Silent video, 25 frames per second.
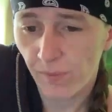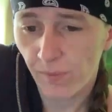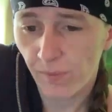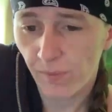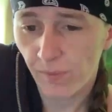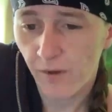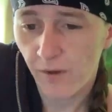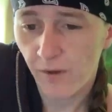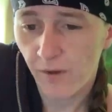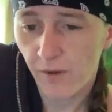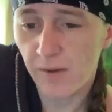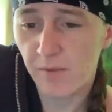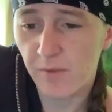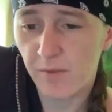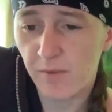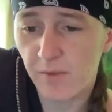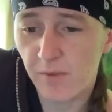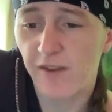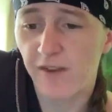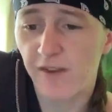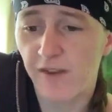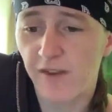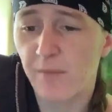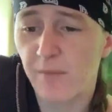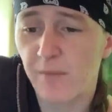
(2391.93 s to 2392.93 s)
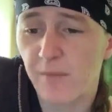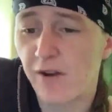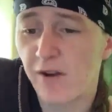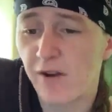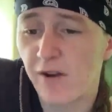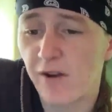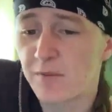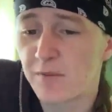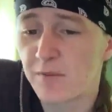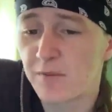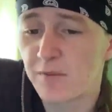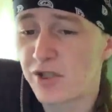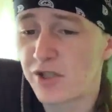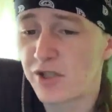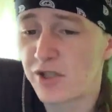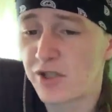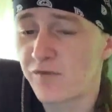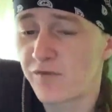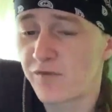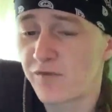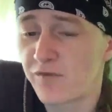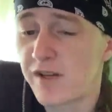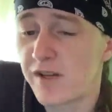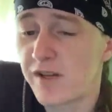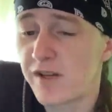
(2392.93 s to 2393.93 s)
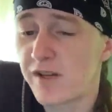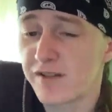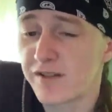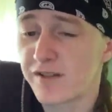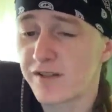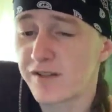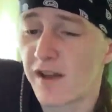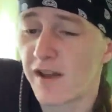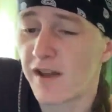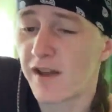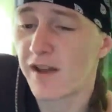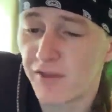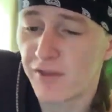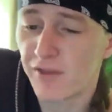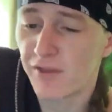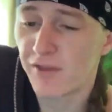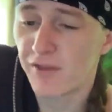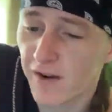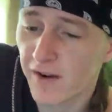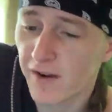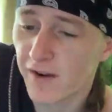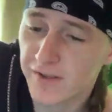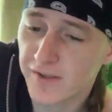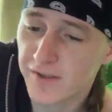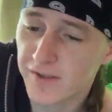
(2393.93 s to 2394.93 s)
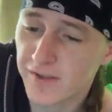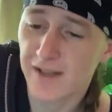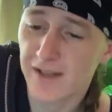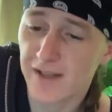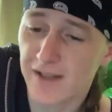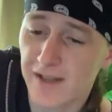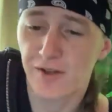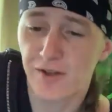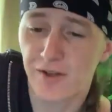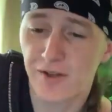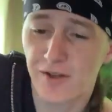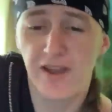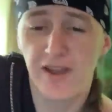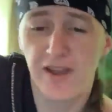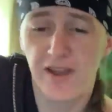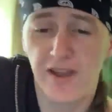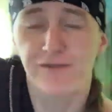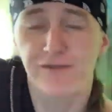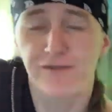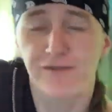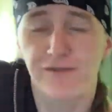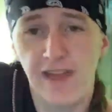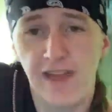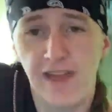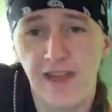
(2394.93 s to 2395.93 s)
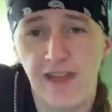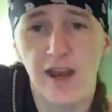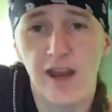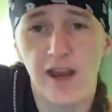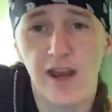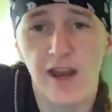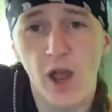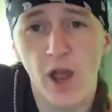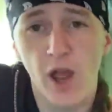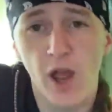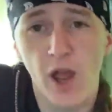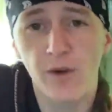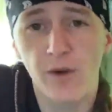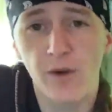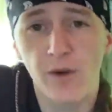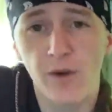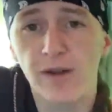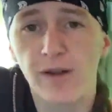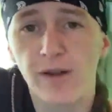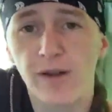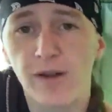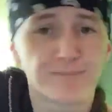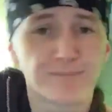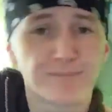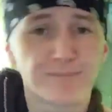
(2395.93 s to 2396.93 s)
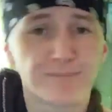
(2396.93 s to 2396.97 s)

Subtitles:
Aquarium Con, I've had my ropes and Bashirs for years and never thought of sand, so thank you for that. You're welcome.